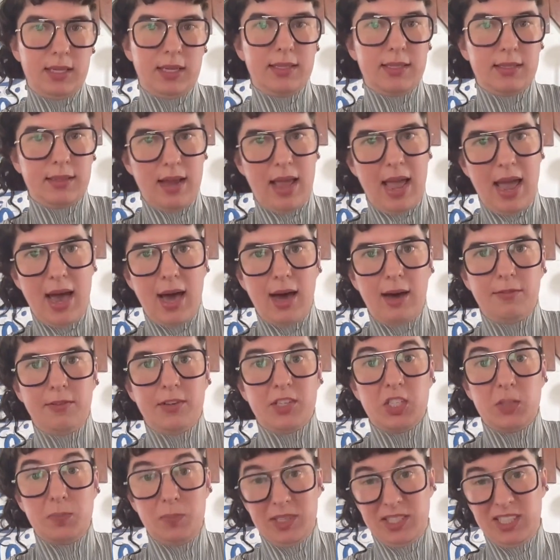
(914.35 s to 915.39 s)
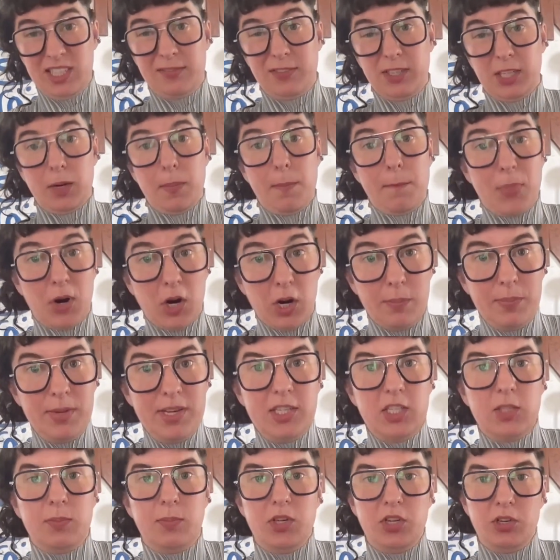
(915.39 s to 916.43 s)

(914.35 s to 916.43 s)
doesn't have a specific purpose,